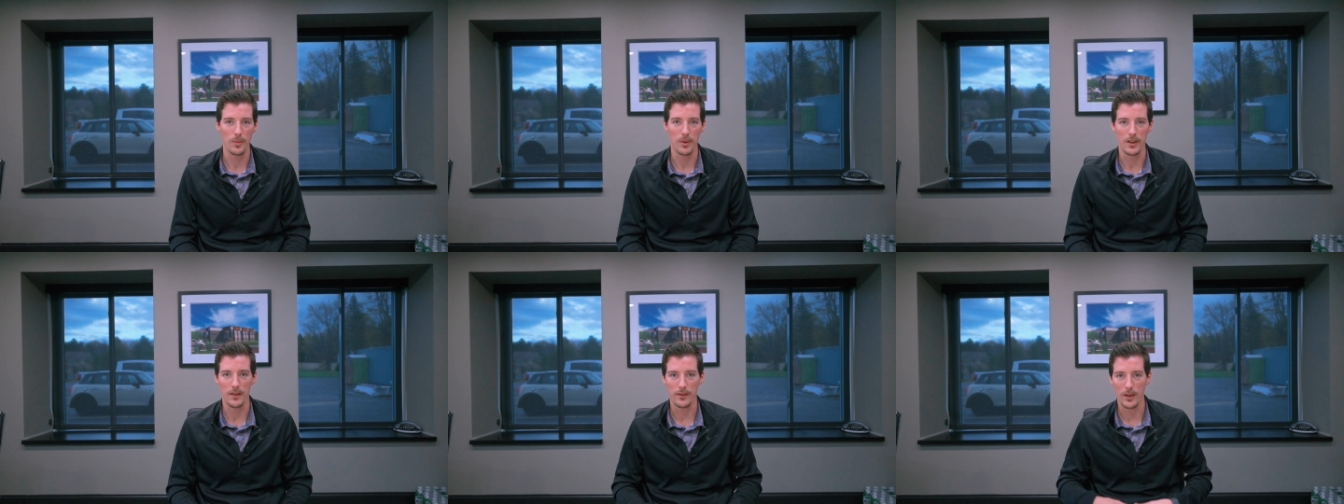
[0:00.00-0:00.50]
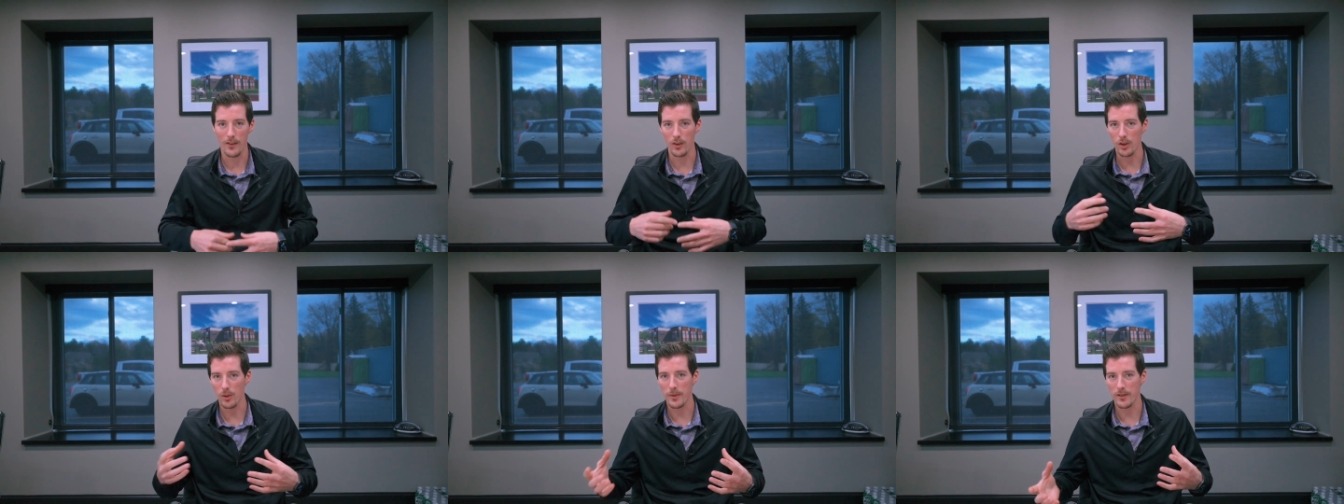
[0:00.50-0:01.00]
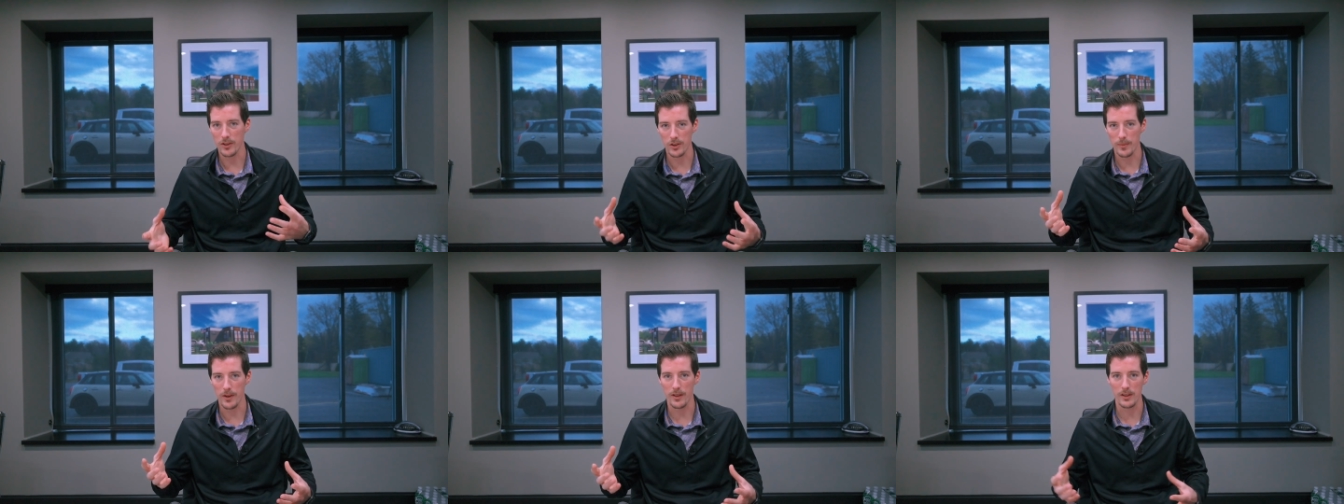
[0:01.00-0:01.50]
But if you have a little bit of
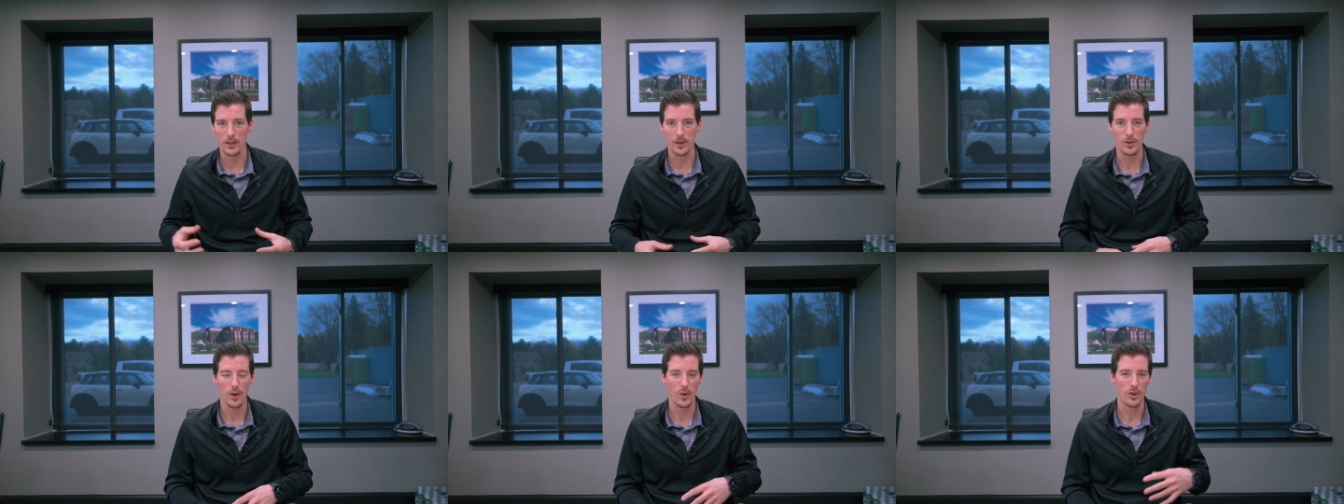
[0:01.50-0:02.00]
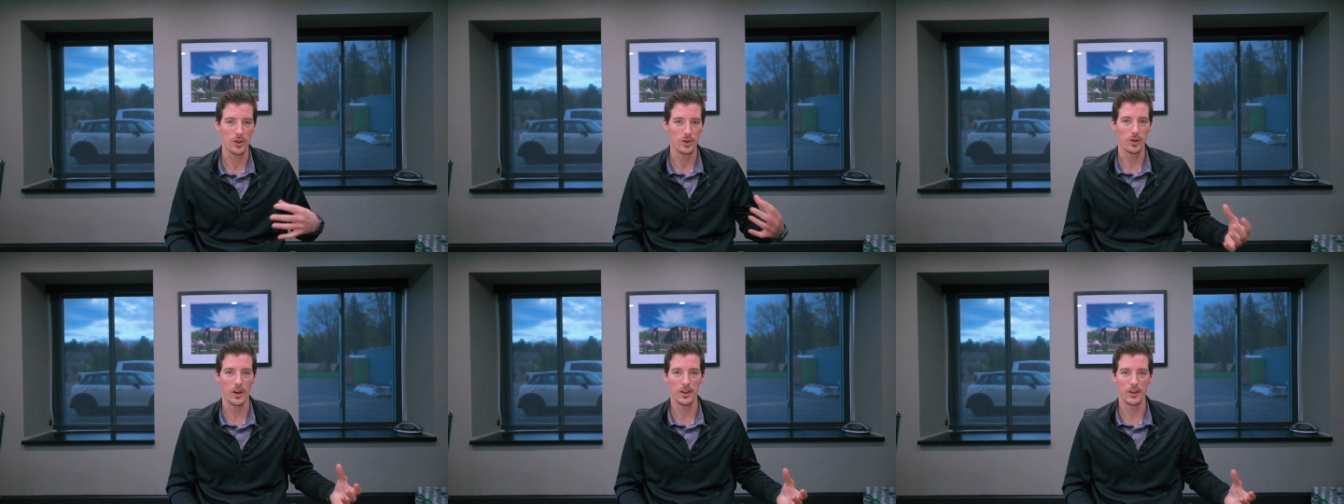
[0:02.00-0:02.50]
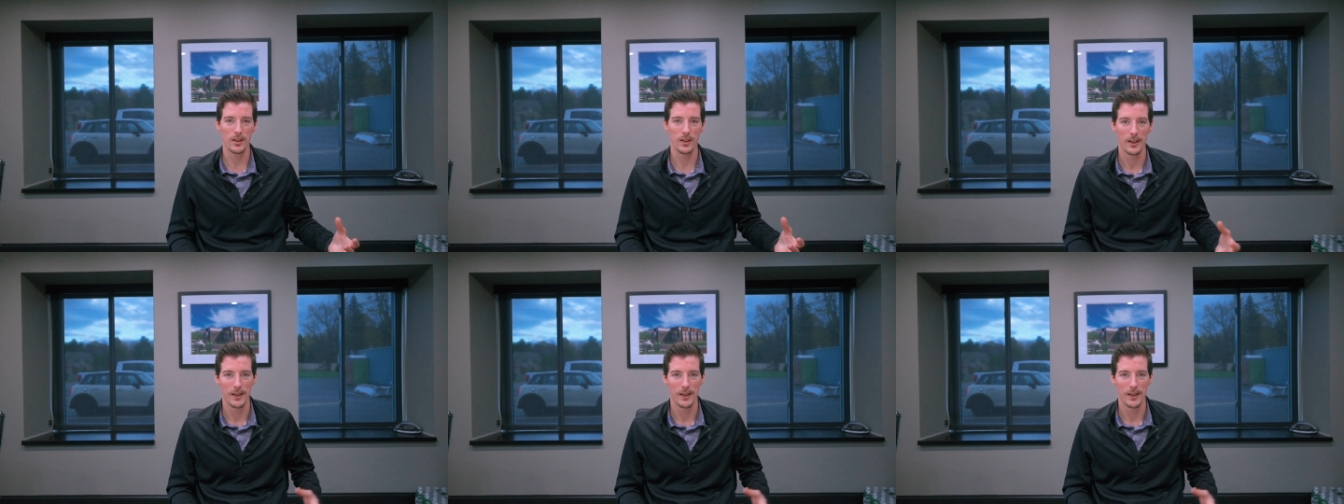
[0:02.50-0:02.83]
experience and you know construction